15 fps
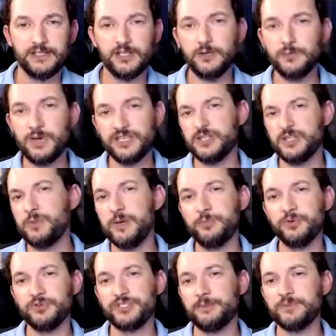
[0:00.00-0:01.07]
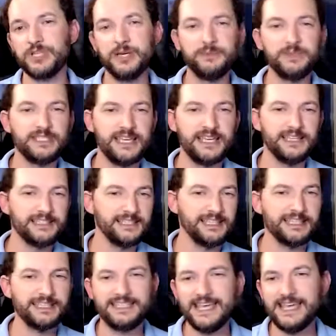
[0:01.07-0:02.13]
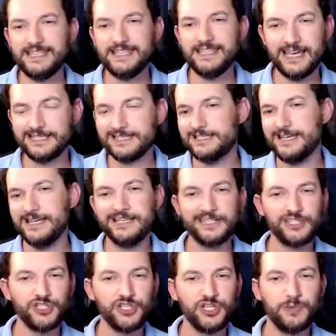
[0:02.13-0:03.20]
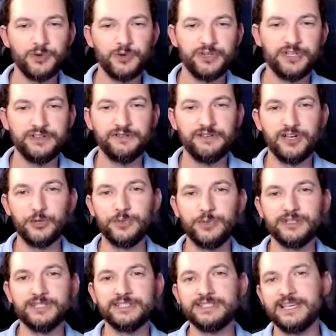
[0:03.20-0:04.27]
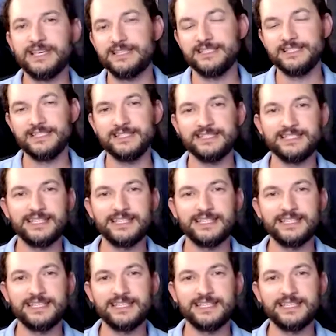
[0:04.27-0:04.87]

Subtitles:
You may see people sometimes say it's like a 10x cheaper in development than testing,